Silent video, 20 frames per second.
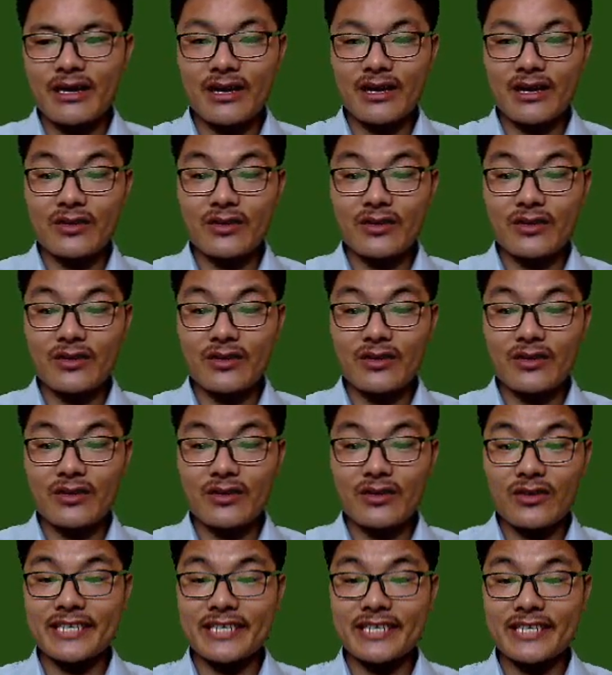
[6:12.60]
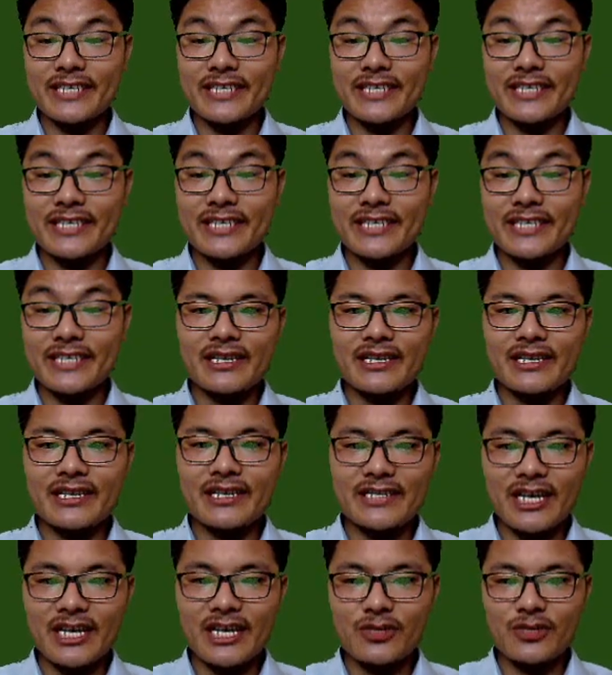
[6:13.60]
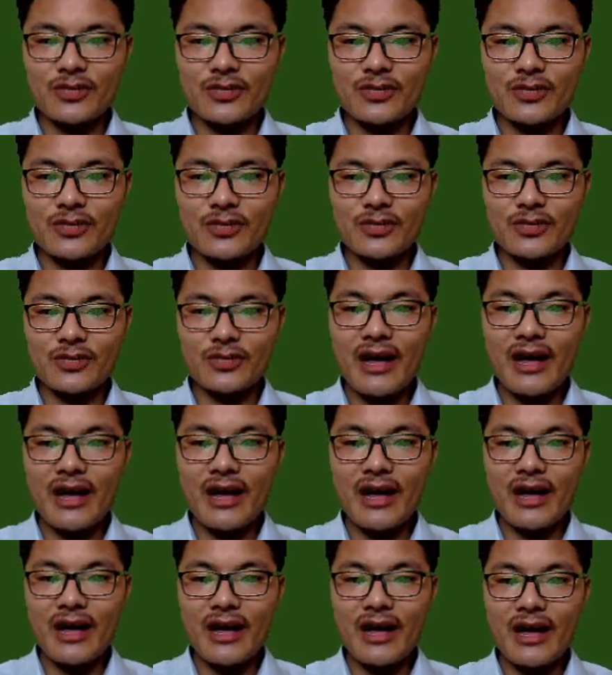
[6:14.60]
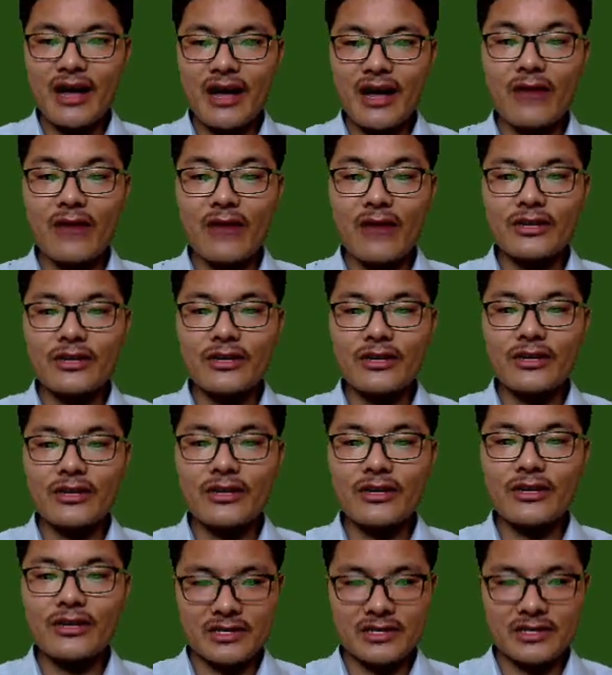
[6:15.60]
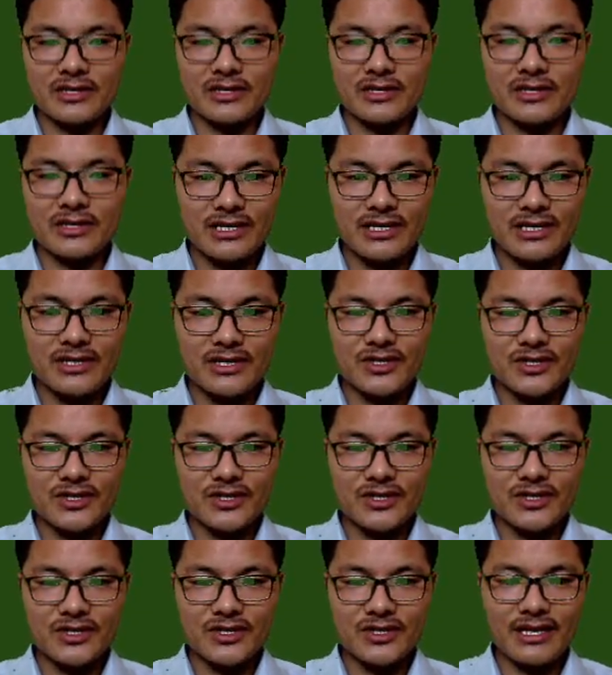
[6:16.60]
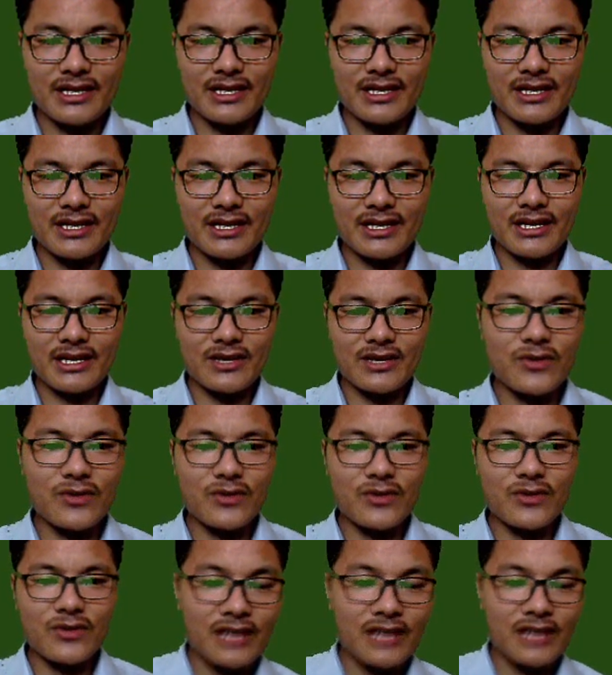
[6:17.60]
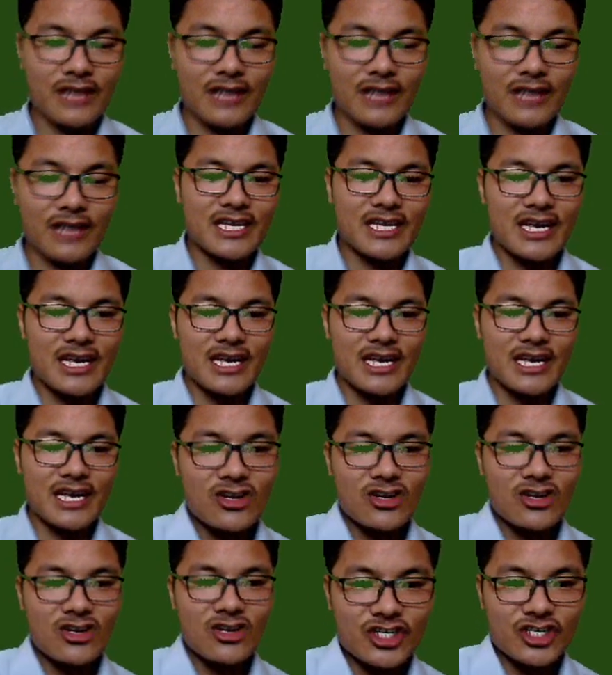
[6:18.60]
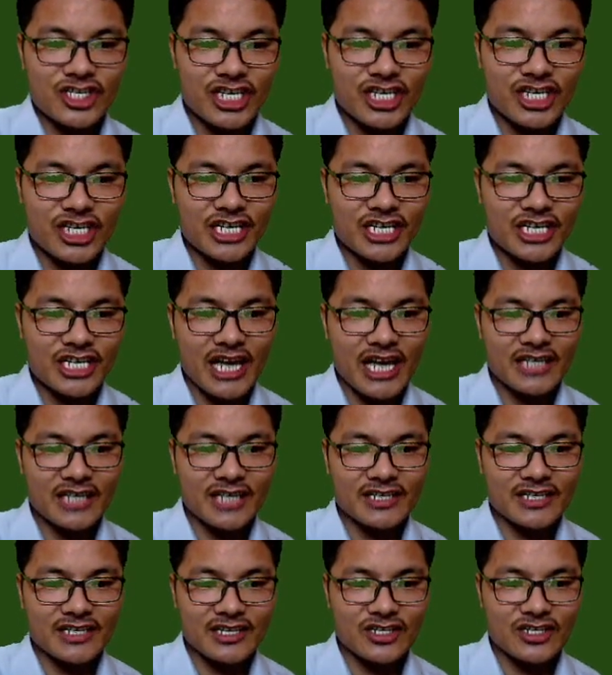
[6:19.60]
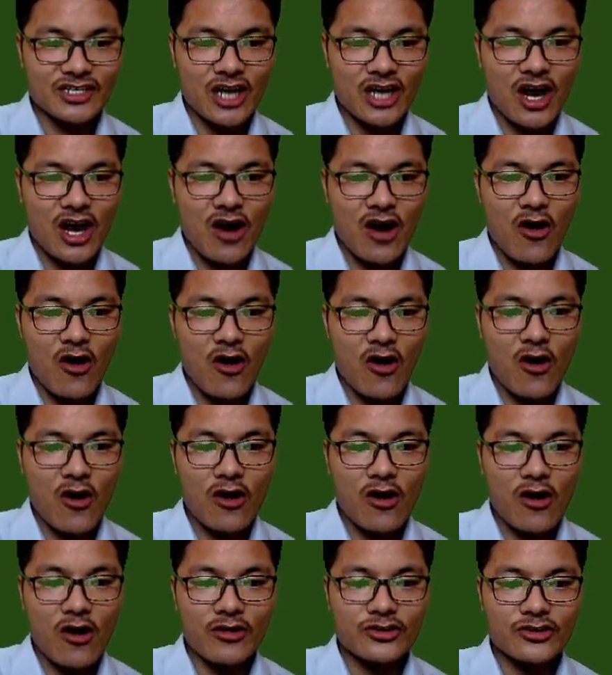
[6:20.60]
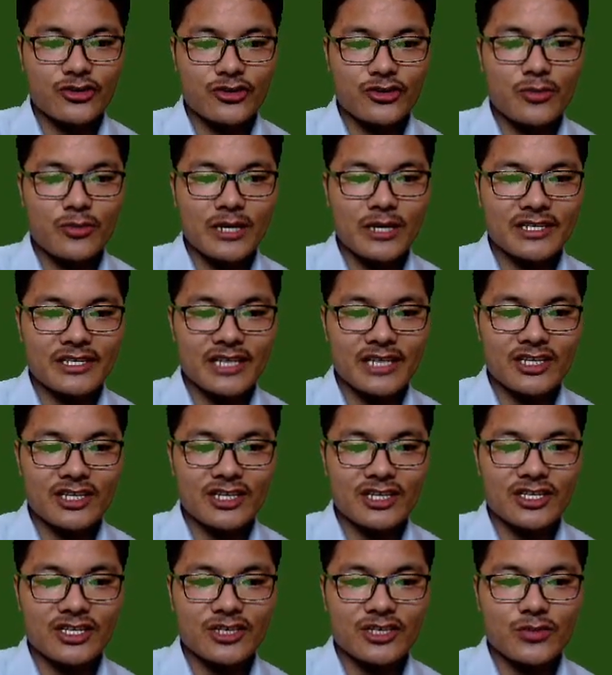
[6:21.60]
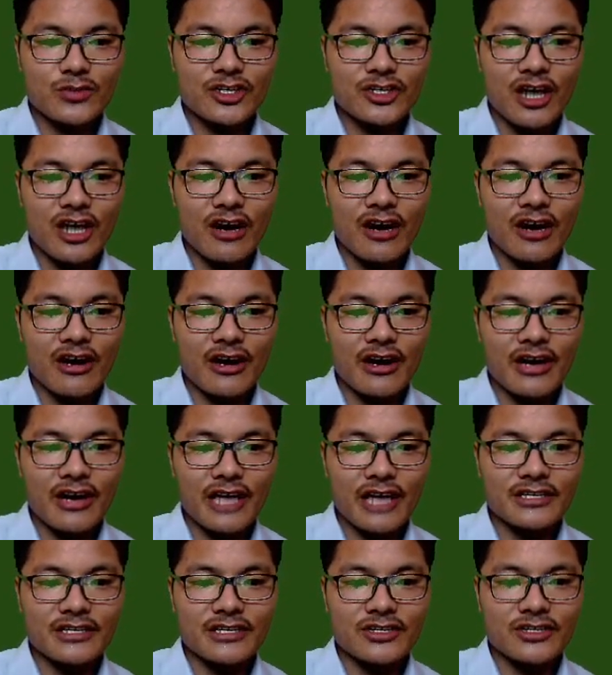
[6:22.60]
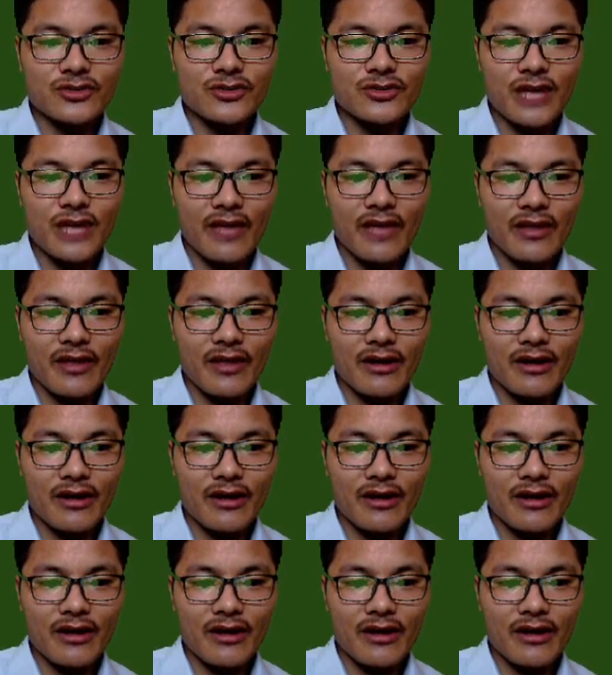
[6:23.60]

usually scattered in the cytoplasm around the nucleus. So you can see sheet-like structure or tubular structures which are connected together